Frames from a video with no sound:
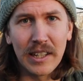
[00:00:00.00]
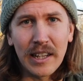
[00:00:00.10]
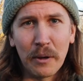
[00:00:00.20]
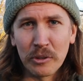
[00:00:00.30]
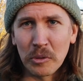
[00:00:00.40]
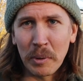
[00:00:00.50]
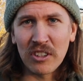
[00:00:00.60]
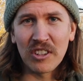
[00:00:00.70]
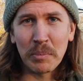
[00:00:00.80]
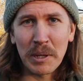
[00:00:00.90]
That was
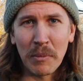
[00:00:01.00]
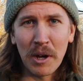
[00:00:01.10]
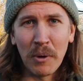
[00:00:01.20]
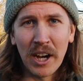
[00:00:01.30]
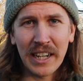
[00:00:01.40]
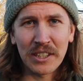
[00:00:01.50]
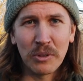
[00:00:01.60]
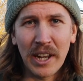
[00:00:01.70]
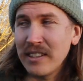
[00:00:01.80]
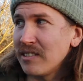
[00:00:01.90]
supposed to be my
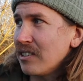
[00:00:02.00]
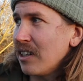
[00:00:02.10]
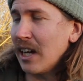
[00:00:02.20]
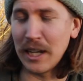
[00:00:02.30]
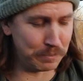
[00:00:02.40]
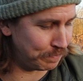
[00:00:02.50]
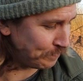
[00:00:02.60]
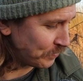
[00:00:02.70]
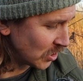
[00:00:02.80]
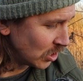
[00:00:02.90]
wide-angle lens.
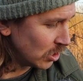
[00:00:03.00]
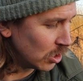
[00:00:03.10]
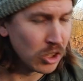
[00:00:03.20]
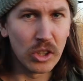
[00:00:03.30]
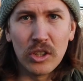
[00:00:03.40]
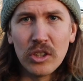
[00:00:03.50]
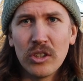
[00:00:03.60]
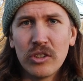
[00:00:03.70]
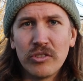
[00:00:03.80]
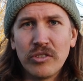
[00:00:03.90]
Um,
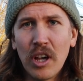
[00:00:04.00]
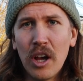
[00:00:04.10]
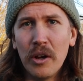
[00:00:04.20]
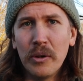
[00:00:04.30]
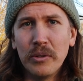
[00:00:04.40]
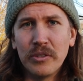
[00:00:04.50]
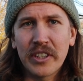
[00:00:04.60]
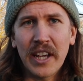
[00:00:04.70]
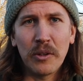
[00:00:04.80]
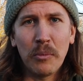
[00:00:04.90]
so
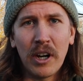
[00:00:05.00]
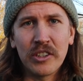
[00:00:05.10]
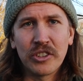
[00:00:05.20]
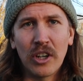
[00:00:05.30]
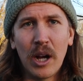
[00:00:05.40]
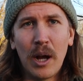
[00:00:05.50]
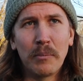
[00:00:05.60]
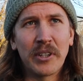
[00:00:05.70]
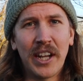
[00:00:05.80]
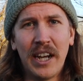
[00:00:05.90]
to get the wide shot,
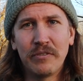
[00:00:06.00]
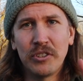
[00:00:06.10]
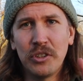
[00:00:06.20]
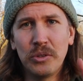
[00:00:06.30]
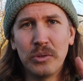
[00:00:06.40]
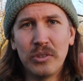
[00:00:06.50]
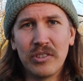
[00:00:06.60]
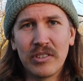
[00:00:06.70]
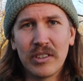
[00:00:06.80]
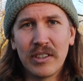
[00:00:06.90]
I'm going to have to
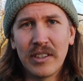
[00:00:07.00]
use